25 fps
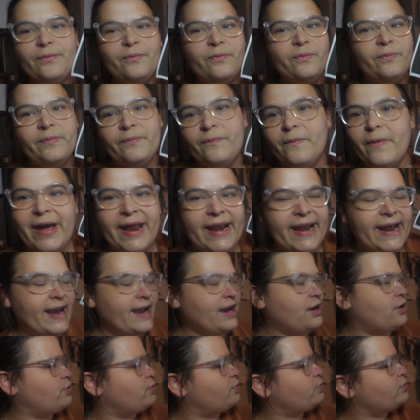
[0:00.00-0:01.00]
went
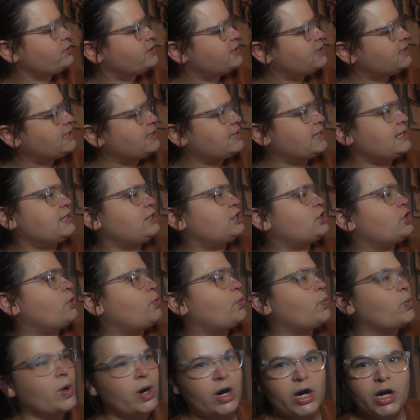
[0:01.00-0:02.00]
out in the
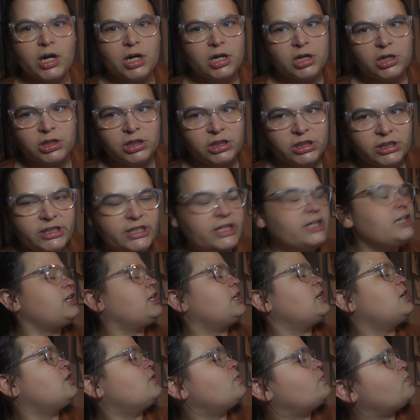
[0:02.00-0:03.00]
world,
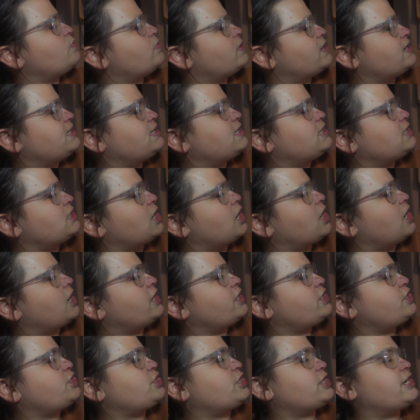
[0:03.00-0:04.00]
was not
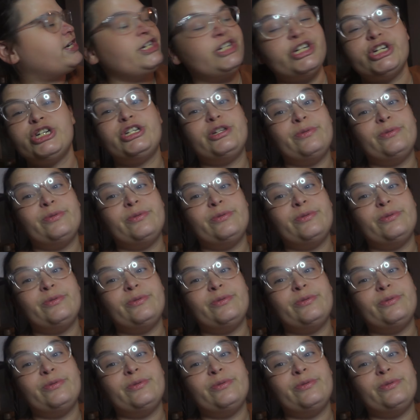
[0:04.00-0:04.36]
a stranger.